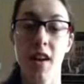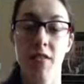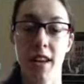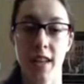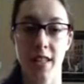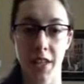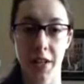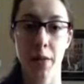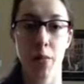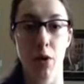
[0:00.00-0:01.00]
of the
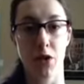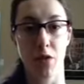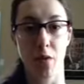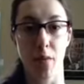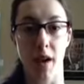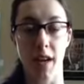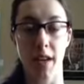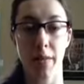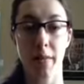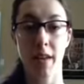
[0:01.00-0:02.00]
anterior portion of the body.
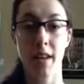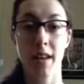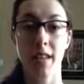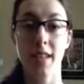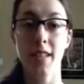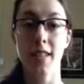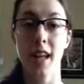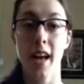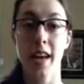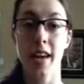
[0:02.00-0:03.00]
This
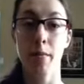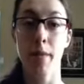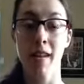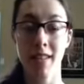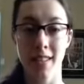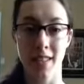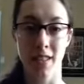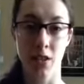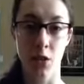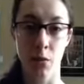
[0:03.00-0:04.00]
line balances
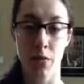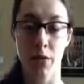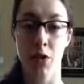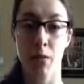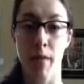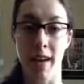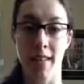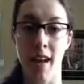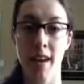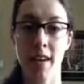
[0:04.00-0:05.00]
the superficial back
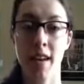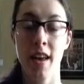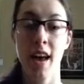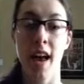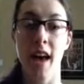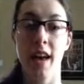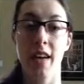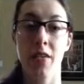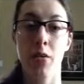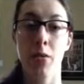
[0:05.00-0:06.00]
line
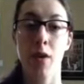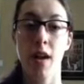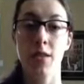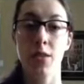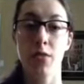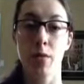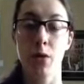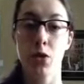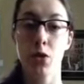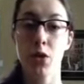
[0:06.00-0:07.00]
and runs from the
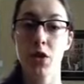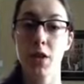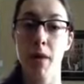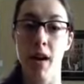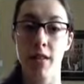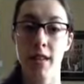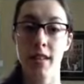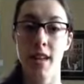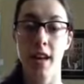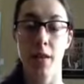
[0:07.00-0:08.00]
shoulders to the
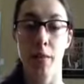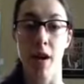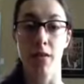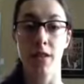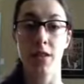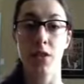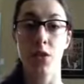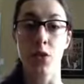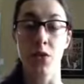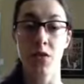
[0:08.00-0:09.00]
pelvis and the pelvis
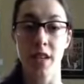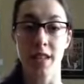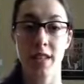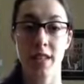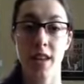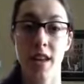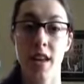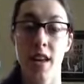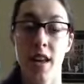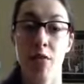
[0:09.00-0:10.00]
to the feet.
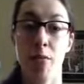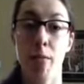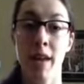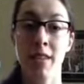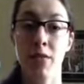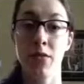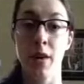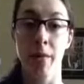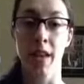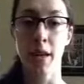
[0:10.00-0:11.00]
If bent
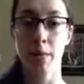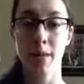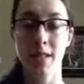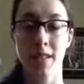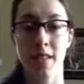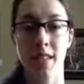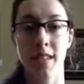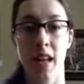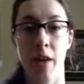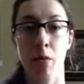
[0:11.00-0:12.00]
from the hips, this
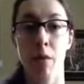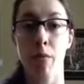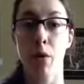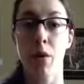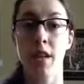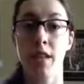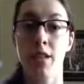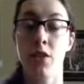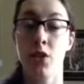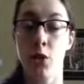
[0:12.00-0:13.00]
line will be broken
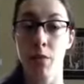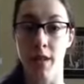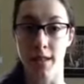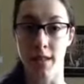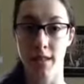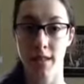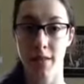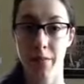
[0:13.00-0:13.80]
into two pieces.